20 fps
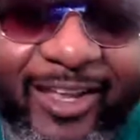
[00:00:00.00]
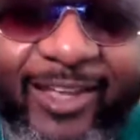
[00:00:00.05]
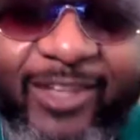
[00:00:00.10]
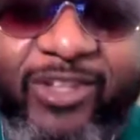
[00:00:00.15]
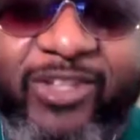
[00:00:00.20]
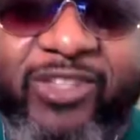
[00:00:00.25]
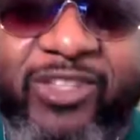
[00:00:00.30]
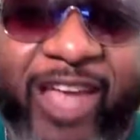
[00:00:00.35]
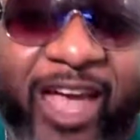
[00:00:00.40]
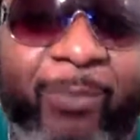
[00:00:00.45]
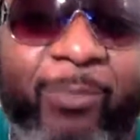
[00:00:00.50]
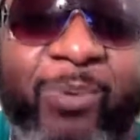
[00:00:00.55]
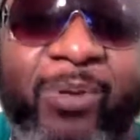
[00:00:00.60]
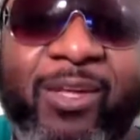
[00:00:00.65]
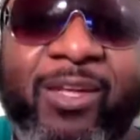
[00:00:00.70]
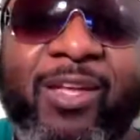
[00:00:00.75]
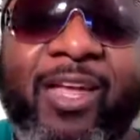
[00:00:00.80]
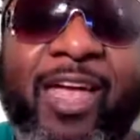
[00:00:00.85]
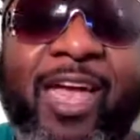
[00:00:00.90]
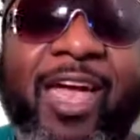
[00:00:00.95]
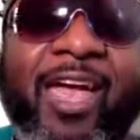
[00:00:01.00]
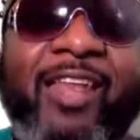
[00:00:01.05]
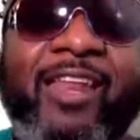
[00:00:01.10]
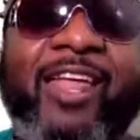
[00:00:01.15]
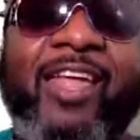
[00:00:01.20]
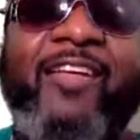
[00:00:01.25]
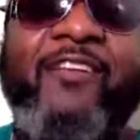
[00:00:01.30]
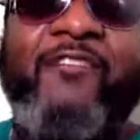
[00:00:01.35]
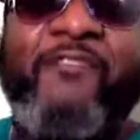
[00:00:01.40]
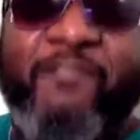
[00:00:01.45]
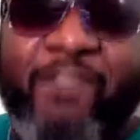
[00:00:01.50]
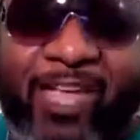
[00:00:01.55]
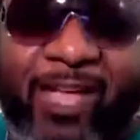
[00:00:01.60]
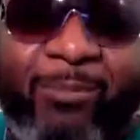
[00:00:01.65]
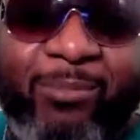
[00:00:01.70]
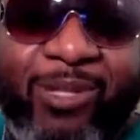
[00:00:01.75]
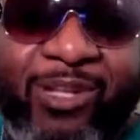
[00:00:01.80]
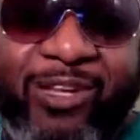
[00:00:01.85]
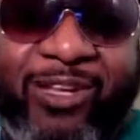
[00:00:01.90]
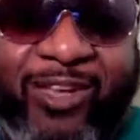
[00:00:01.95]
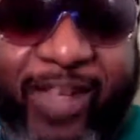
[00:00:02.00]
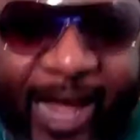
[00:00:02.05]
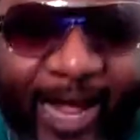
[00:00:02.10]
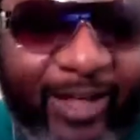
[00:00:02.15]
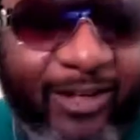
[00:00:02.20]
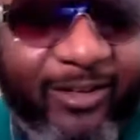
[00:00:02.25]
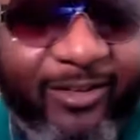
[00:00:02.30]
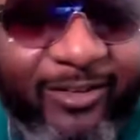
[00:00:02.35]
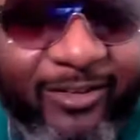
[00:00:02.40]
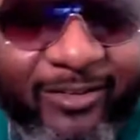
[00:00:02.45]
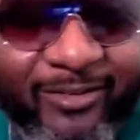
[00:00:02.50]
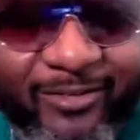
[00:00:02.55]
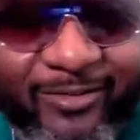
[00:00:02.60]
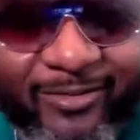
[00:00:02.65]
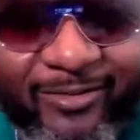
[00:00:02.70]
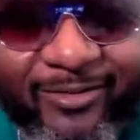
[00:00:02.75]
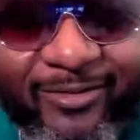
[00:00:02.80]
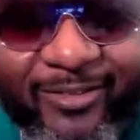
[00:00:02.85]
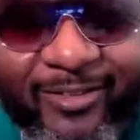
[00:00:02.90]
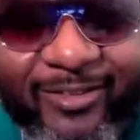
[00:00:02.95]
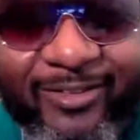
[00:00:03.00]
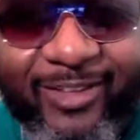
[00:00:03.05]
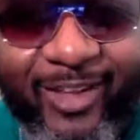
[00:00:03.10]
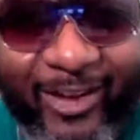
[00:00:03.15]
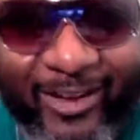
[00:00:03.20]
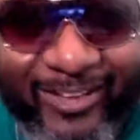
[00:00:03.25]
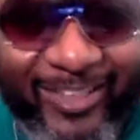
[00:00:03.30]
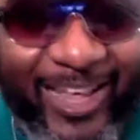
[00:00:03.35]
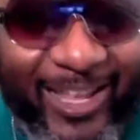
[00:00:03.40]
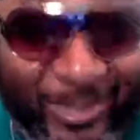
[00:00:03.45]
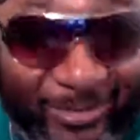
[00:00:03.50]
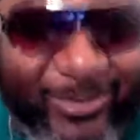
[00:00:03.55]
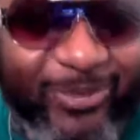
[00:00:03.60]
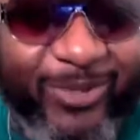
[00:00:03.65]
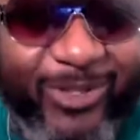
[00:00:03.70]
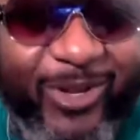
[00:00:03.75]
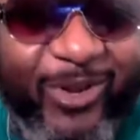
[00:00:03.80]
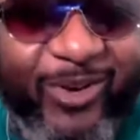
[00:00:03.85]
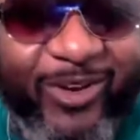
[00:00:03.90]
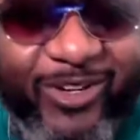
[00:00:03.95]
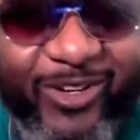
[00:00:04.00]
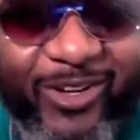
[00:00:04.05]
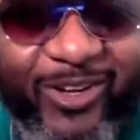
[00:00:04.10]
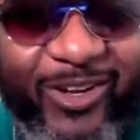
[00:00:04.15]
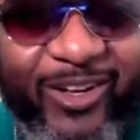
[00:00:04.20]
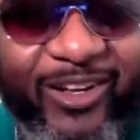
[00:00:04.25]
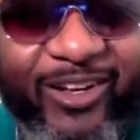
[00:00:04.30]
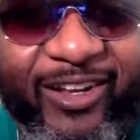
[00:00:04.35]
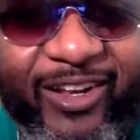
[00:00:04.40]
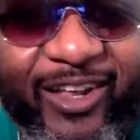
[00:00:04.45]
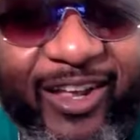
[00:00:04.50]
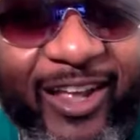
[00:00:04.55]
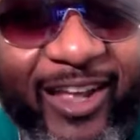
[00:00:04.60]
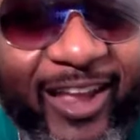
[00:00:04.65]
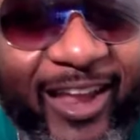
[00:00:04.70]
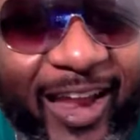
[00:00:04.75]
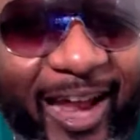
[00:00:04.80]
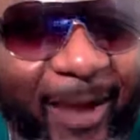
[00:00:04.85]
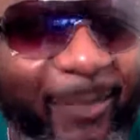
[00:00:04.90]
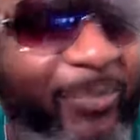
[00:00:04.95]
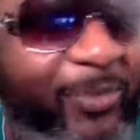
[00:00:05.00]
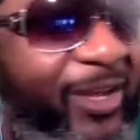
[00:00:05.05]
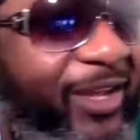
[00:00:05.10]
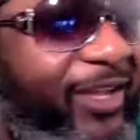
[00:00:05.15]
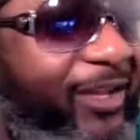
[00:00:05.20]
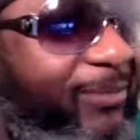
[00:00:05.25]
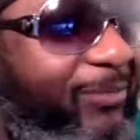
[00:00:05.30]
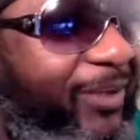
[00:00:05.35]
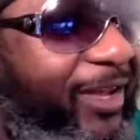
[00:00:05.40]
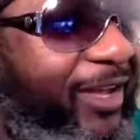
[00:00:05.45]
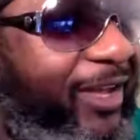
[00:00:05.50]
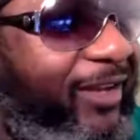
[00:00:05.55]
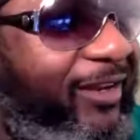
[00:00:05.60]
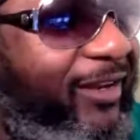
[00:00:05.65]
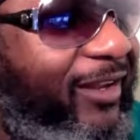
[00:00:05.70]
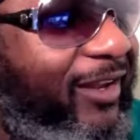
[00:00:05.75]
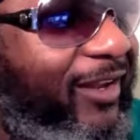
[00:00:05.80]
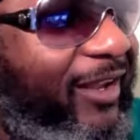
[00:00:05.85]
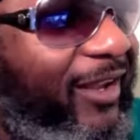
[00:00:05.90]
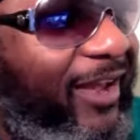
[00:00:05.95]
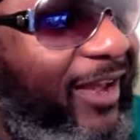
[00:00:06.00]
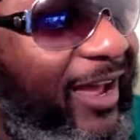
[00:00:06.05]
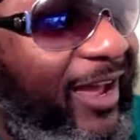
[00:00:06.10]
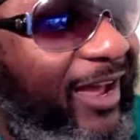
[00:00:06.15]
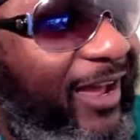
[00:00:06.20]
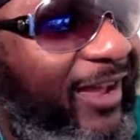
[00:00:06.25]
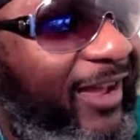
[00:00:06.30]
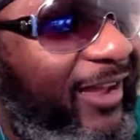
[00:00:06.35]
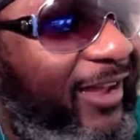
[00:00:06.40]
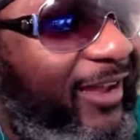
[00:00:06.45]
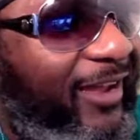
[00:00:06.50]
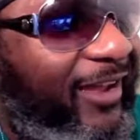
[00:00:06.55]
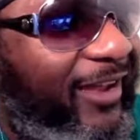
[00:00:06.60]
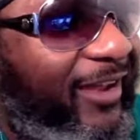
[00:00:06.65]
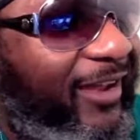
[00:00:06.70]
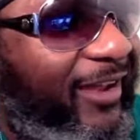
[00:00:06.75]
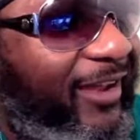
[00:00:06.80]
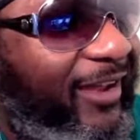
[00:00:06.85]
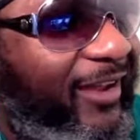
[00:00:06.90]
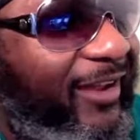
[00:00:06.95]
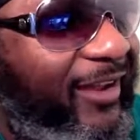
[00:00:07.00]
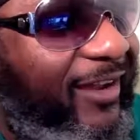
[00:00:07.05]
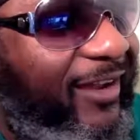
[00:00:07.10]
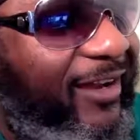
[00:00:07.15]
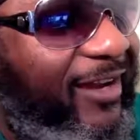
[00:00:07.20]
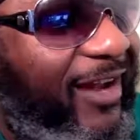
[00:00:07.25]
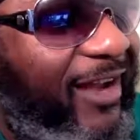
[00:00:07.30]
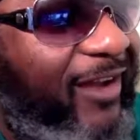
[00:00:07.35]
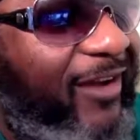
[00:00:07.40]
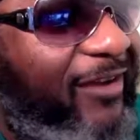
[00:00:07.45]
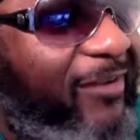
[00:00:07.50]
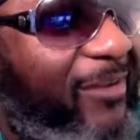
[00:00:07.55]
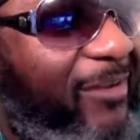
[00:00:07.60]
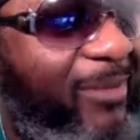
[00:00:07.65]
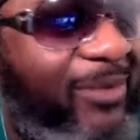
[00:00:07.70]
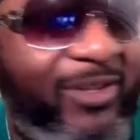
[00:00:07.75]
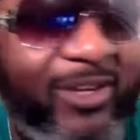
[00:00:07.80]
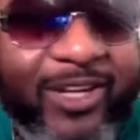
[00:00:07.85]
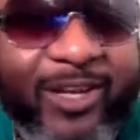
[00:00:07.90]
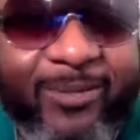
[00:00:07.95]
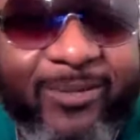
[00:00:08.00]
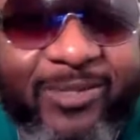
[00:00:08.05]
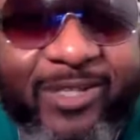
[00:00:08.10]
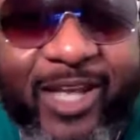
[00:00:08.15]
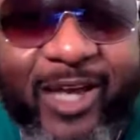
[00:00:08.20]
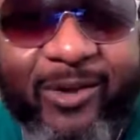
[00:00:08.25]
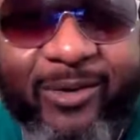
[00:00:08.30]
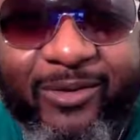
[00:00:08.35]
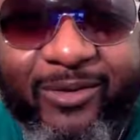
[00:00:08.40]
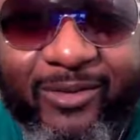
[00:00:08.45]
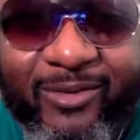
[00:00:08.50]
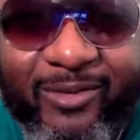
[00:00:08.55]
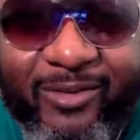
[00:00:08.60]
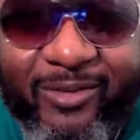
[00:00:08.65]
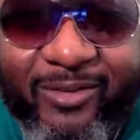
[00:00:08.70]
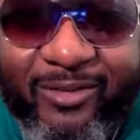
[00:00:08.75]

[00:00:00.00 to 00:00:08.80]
is shopping at a Family Dollar. That's what's going on. I'm thinking, man, now my mother comes out.